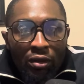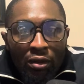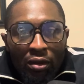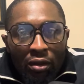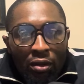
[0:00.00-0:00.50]

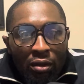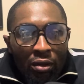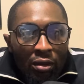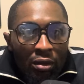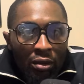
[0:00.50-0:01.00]

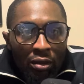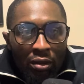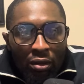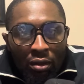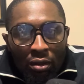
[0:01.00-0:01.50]

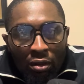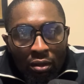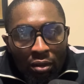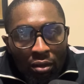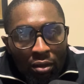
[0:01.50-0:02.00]

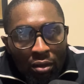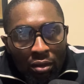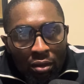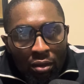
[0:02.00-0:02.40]
[no speech]